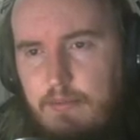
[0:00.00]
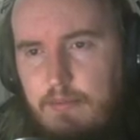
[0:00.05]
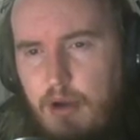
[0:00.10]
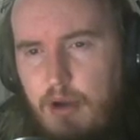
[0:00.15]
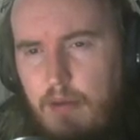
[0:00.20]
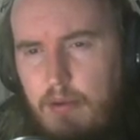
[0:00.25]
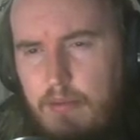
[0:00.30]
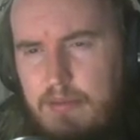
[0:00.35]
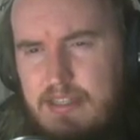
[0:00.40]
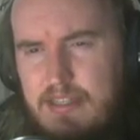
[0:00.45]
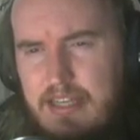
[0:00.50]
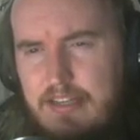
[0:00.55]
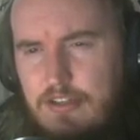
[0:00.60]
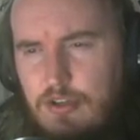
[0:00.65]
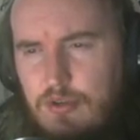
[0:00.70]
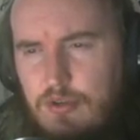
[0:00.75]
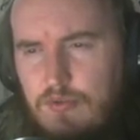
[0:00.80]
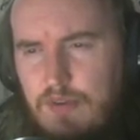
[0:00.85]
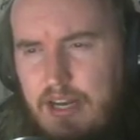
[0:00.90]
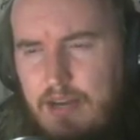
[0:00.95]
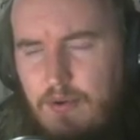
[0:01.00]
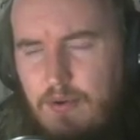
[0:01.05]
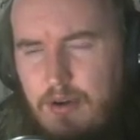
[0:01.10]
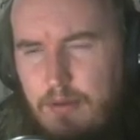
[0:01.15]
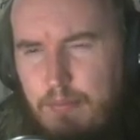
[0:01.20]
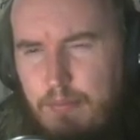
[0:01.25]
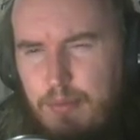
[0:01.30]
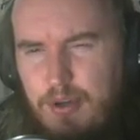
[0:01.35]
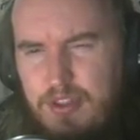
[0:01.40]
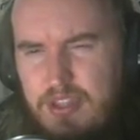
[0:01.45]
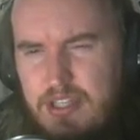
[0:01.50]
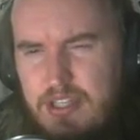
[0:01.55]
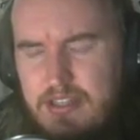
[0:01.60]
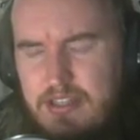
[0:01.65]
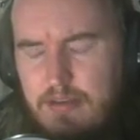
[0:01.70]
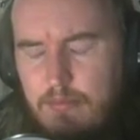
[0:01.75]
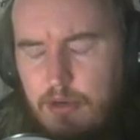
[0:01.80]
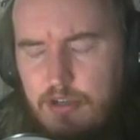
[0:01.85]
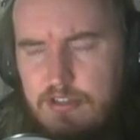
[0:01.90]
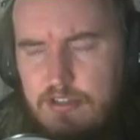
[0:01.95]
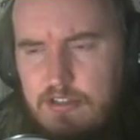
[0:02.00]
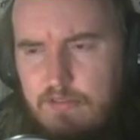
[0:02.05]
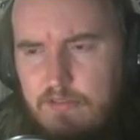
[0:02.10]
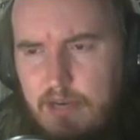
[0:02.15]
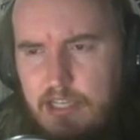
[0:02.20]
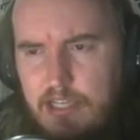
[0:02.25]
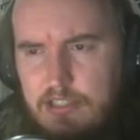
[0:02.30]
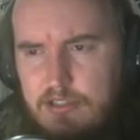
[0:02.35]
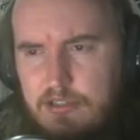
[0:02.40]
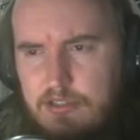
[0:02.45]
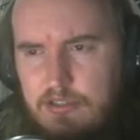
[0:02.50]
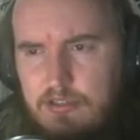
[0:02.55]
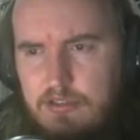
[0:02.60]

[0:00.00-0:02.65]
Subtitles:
The problem is I don't really want to put this in most of my